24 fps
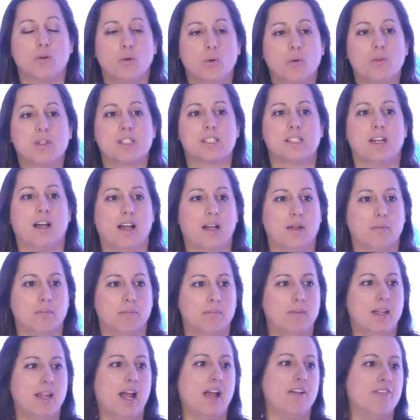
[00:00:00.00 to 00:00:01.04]
all the
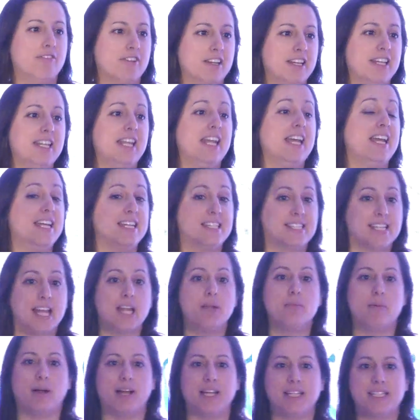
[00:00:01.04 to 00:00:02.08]
time, every year,
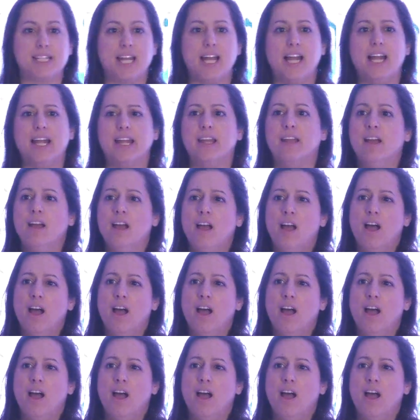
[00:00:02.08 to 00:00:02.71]
day by day.